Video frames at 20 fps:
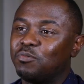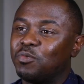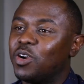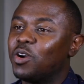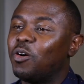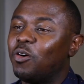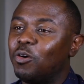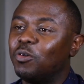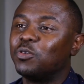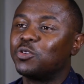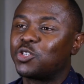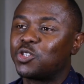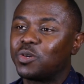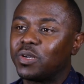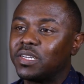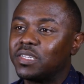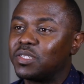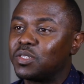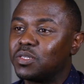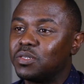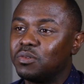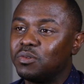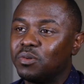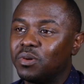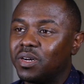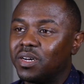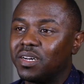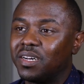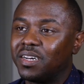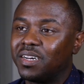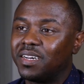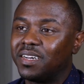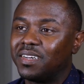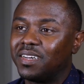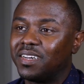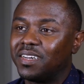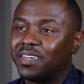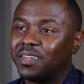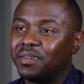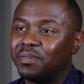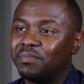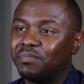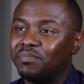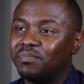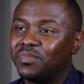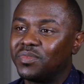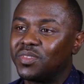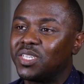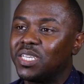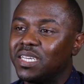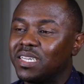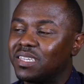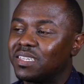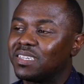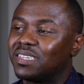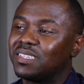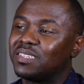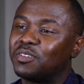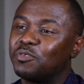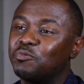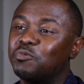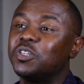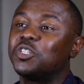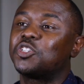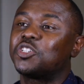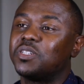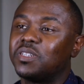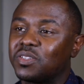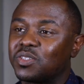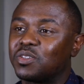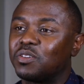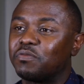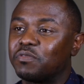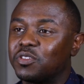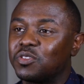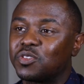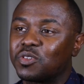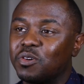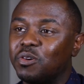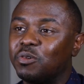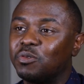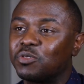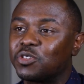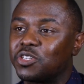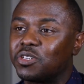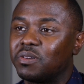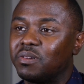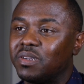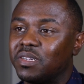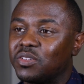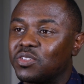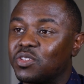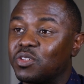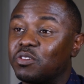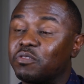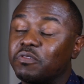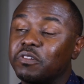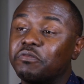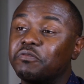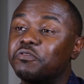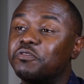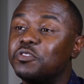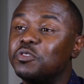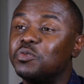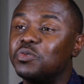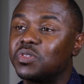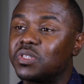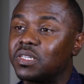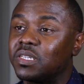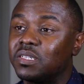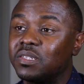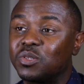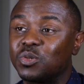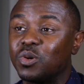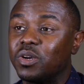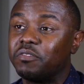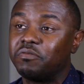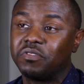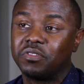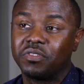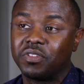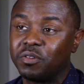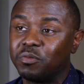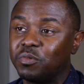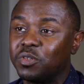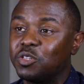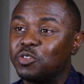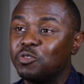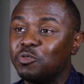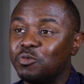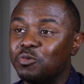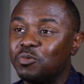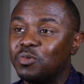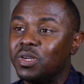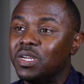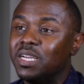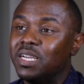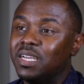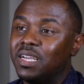we're all trying to take the richness of this culture and sort of infuse it into everything we do.